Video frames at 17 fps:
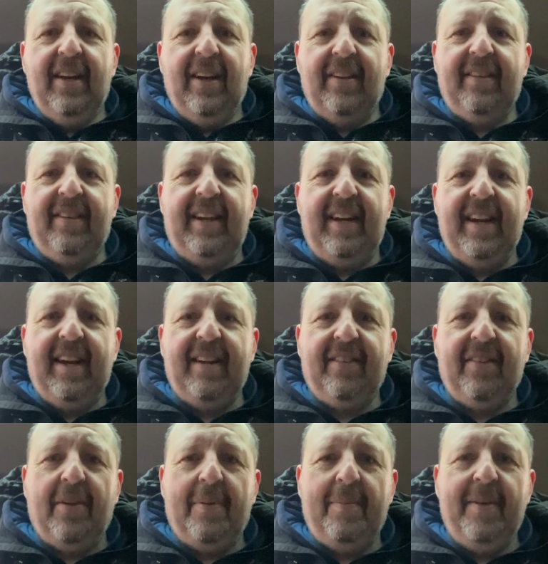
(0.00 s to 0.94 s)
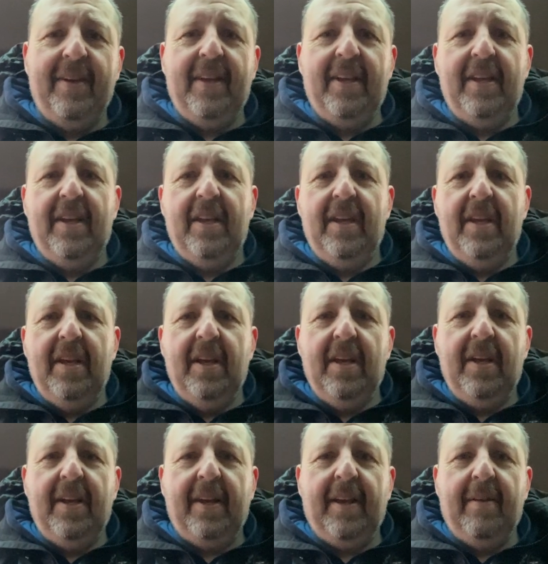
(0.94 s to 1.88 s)
I'll see you next time.
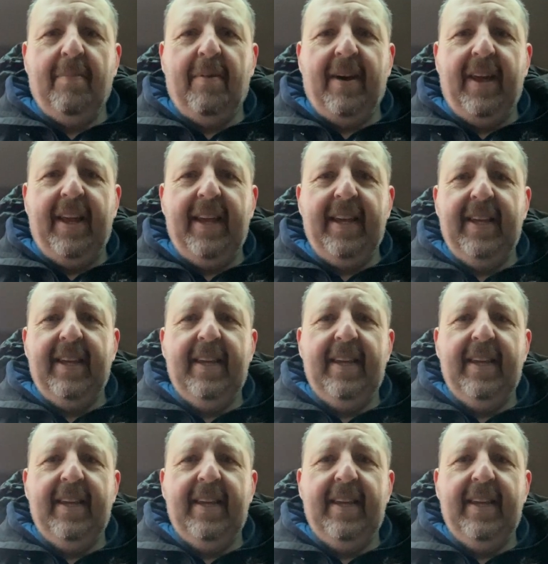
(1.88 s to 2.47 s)
Goodbye.